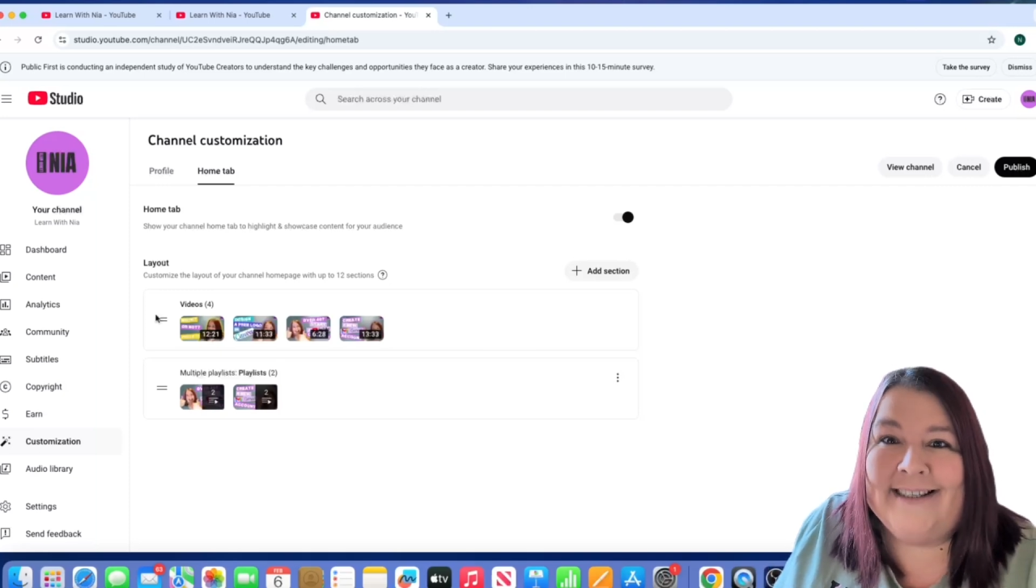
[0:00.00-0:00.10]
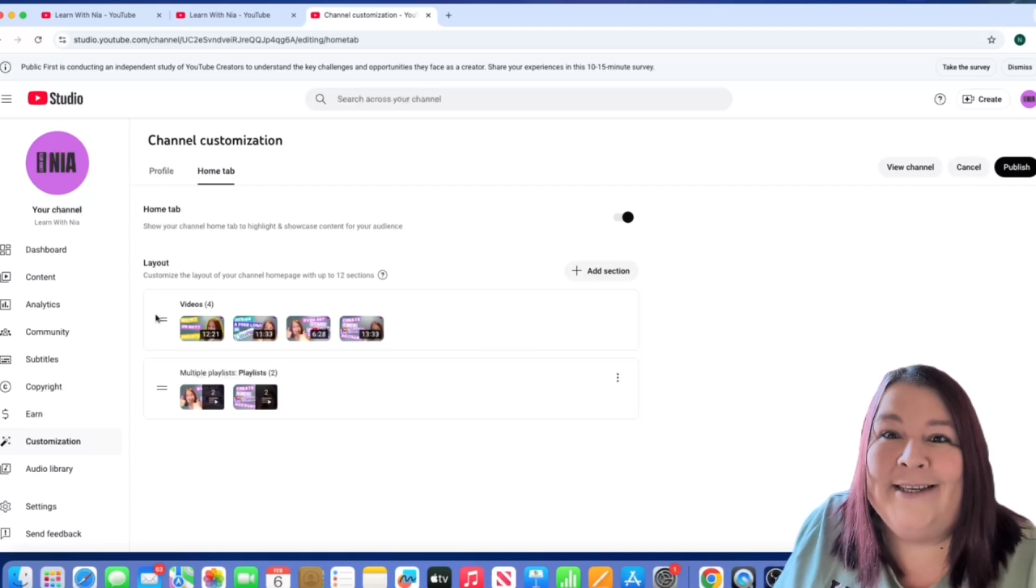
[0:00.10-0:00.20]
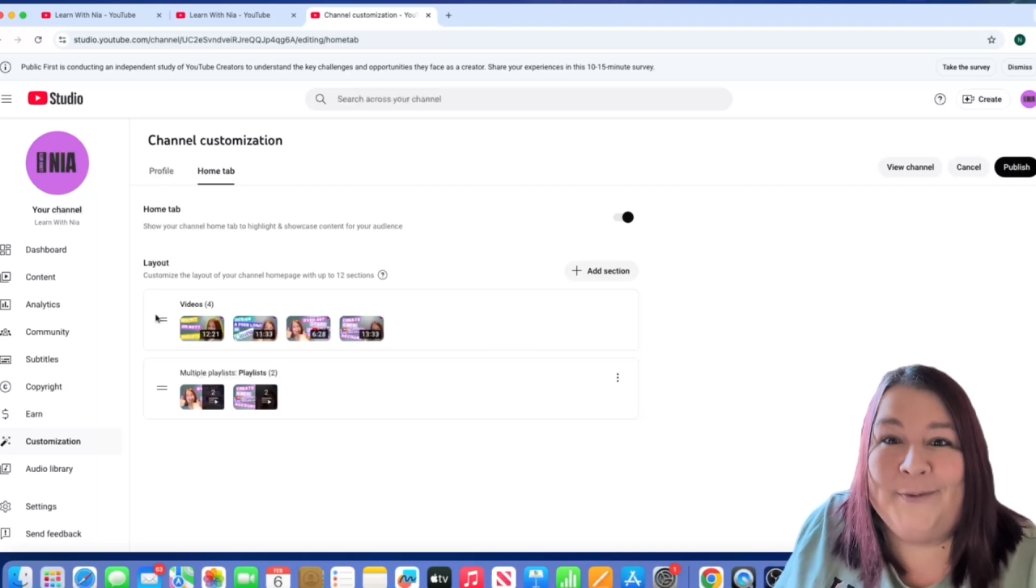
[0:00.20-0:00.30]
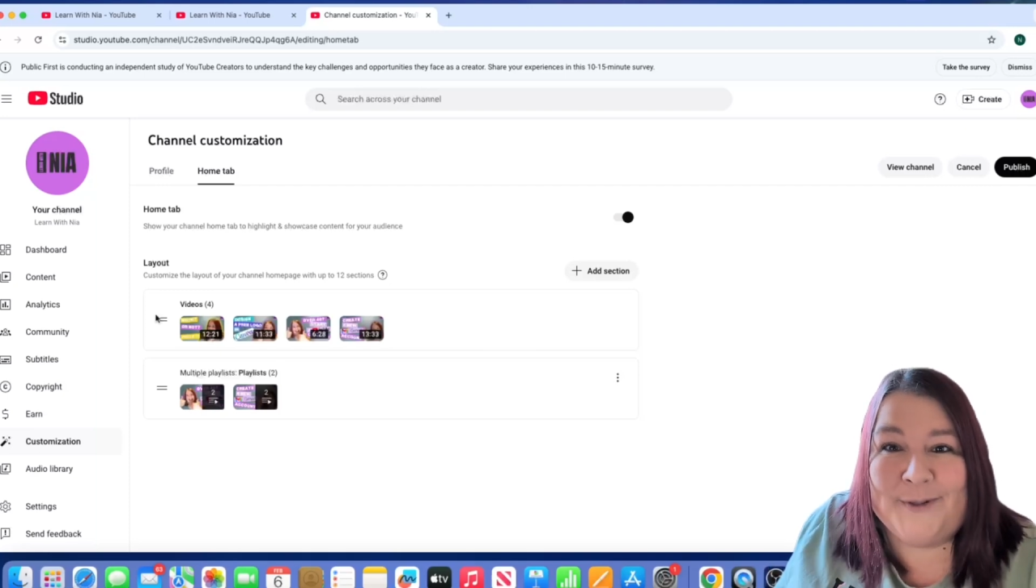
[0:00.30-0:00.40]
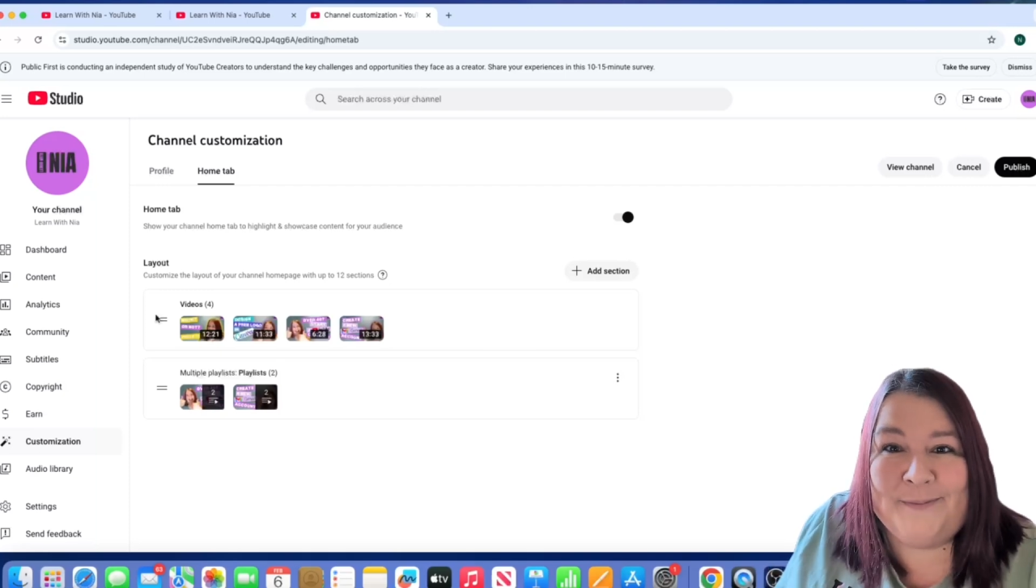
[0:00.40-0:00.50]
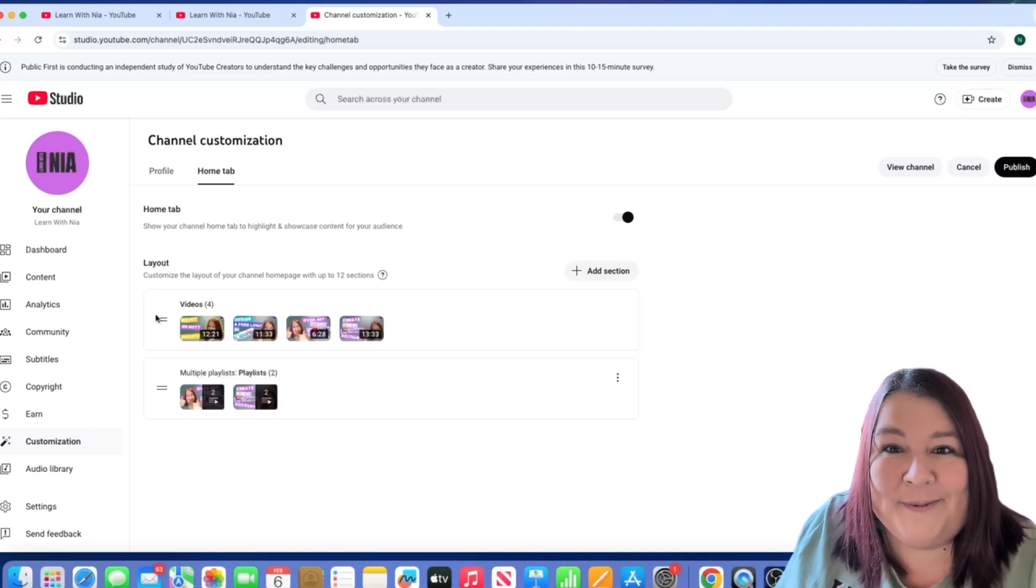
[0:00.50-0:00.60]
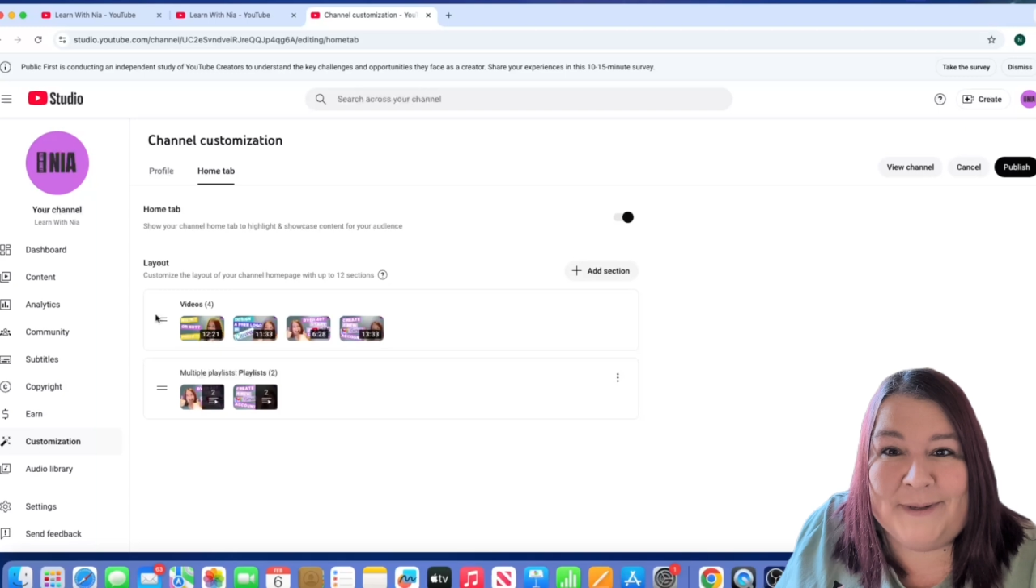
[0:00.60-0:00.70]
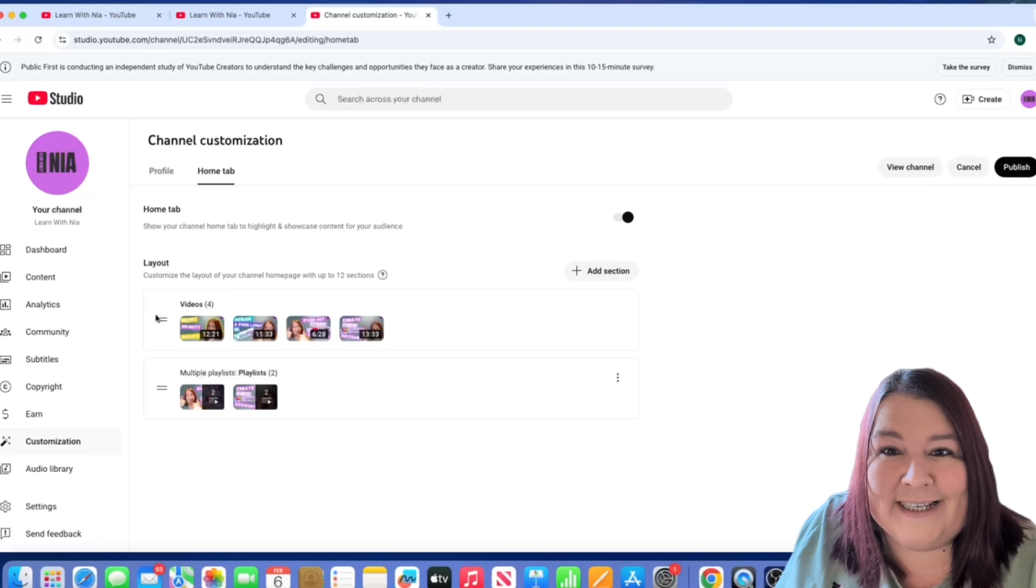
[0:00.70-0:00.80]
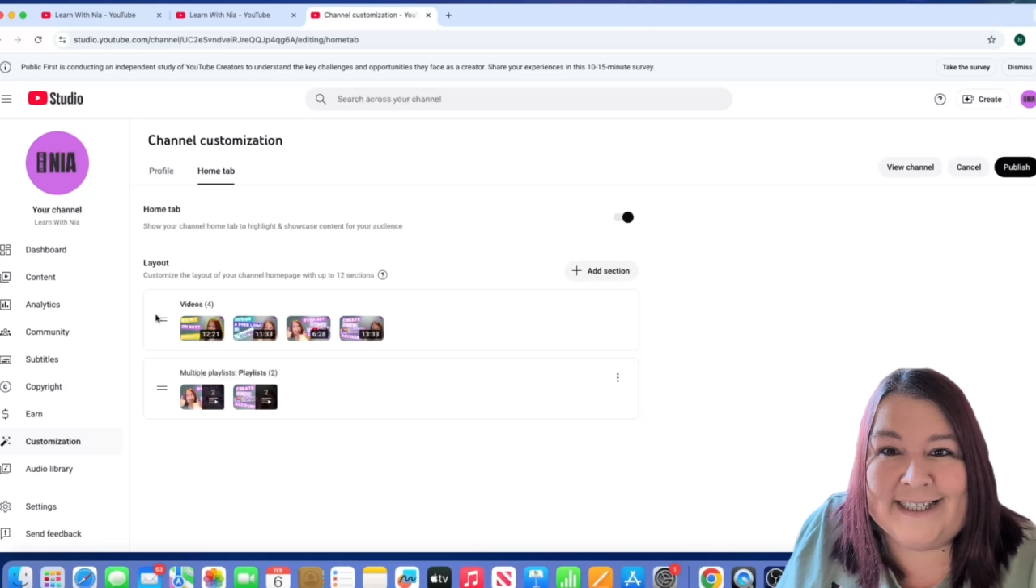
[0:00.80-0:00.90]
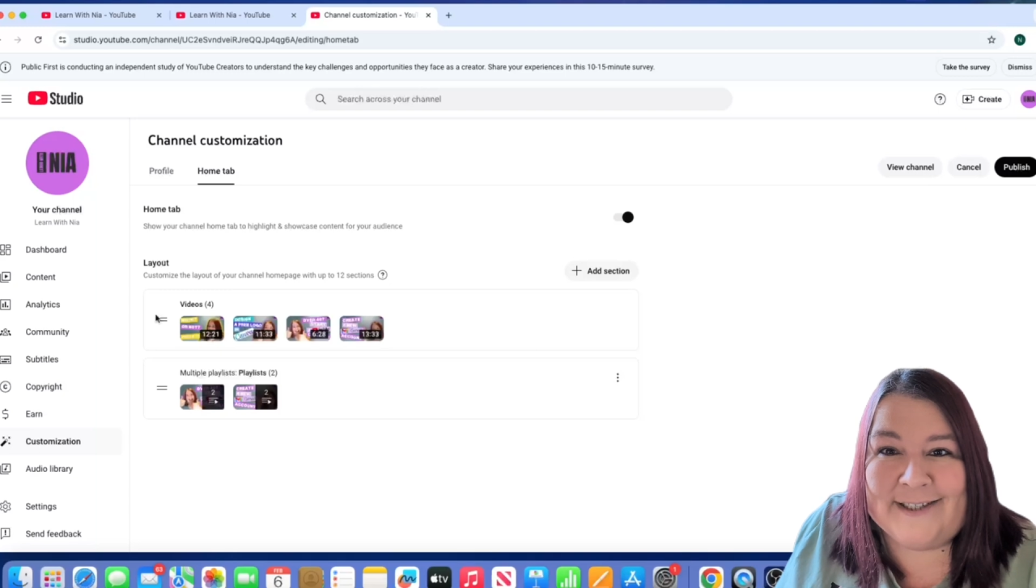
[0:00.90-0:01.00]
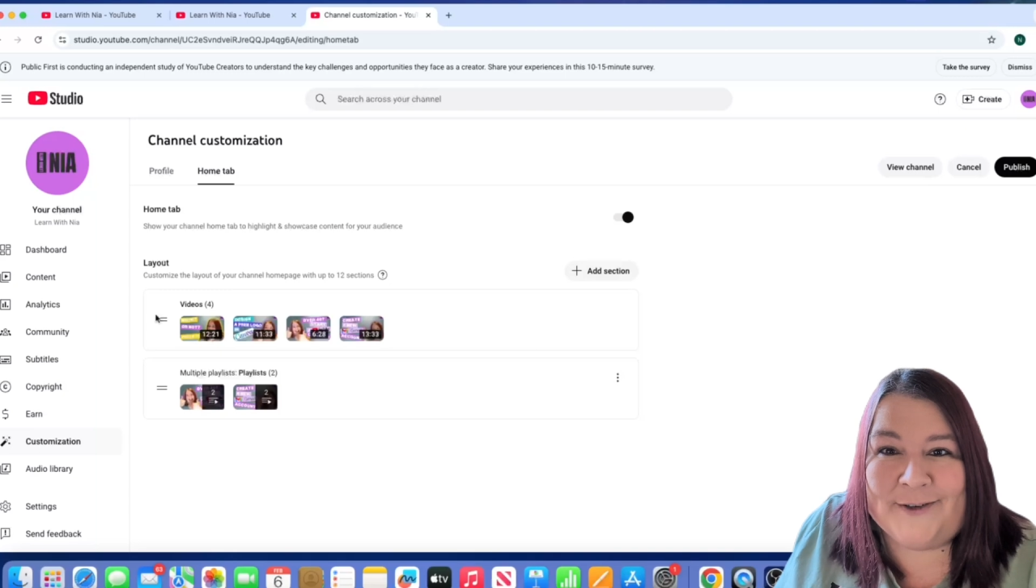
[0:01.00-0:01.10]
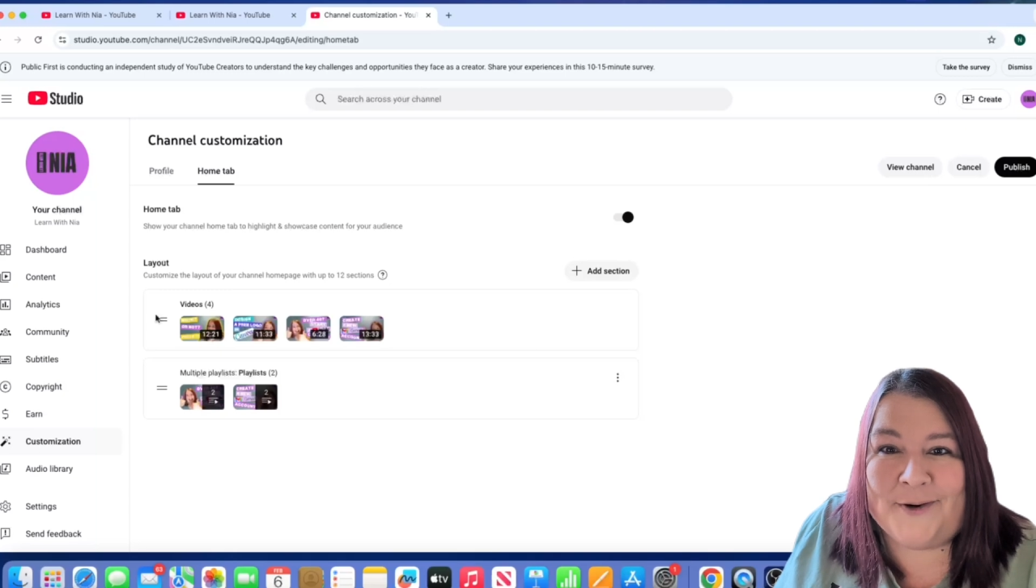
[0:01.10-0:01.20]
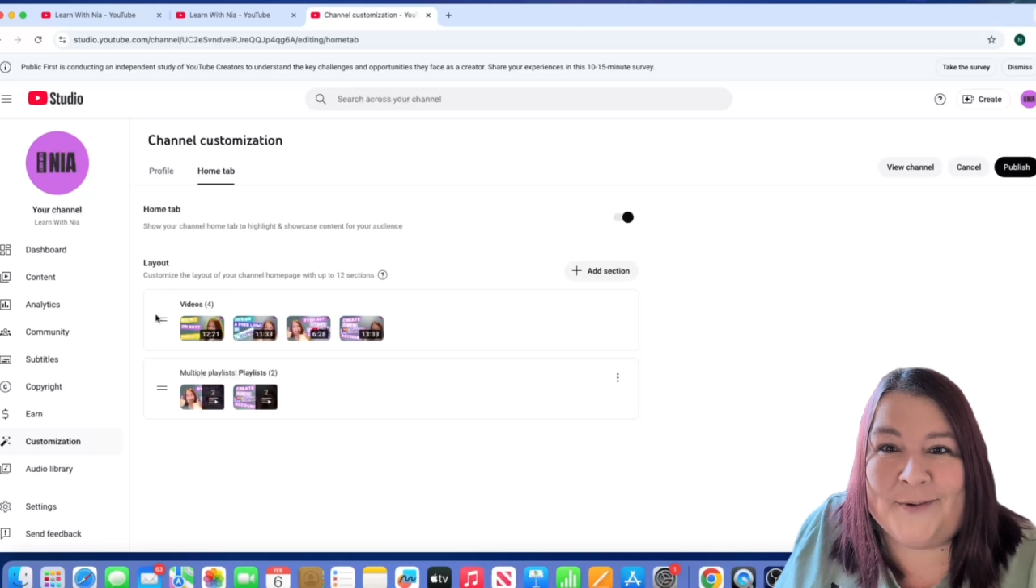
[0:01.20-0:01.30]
You could be building your